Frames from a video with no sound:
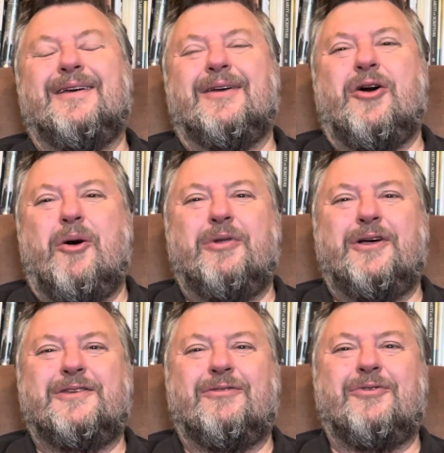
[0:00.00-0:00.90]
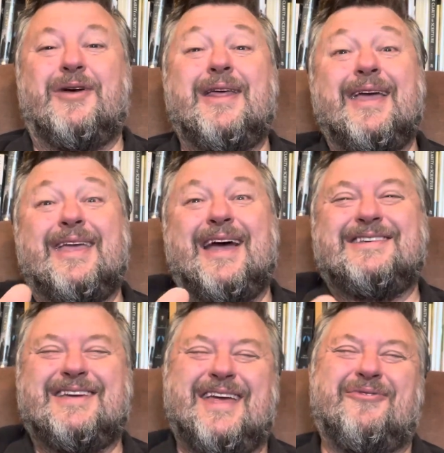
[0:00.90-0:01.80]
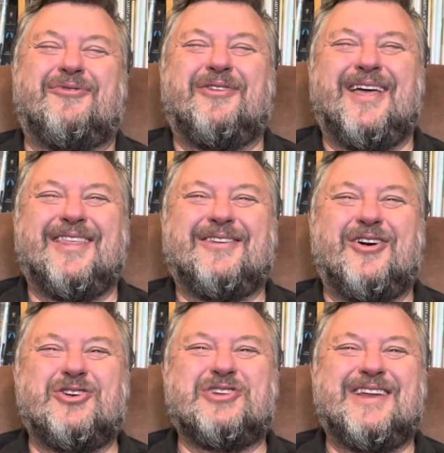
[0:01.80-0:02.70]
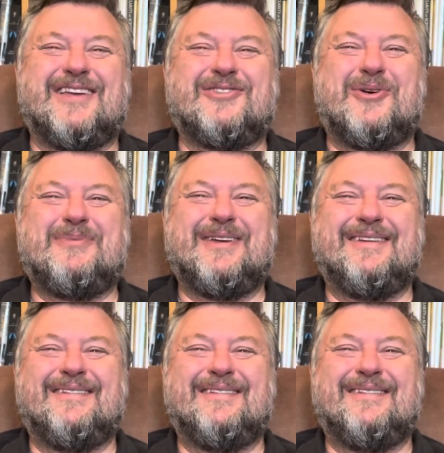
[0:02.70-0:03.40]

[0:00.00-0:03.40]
God bless everyone. Catch you again for another devotion next time.